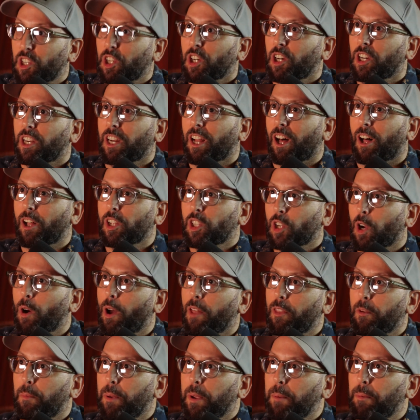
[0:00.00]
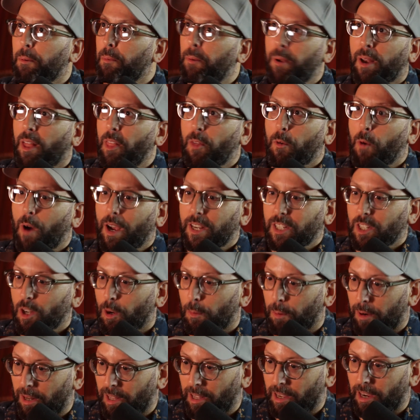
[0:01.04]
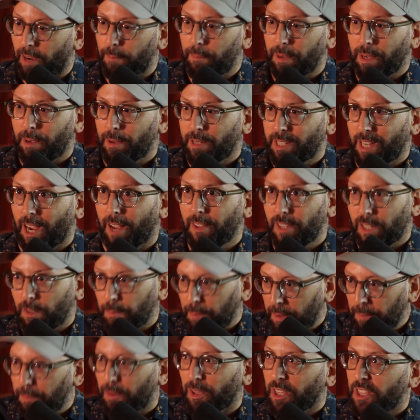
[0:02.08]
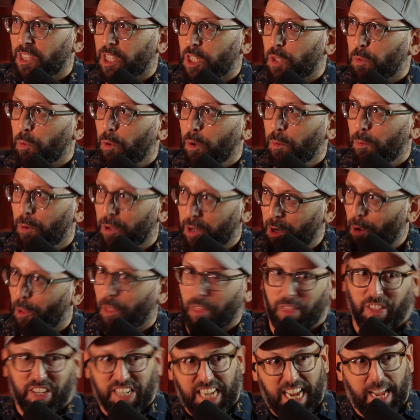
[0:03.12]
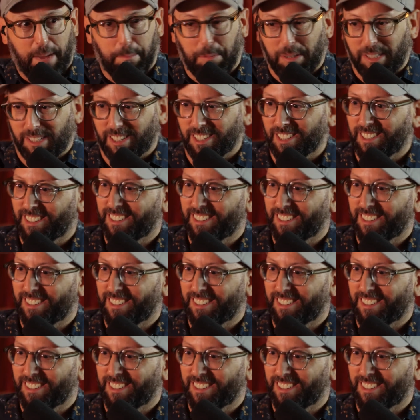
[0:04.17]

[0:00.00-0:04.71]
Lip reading: good, I'll show other people. But otherwise, nobody besides the people in this room will know that this happened.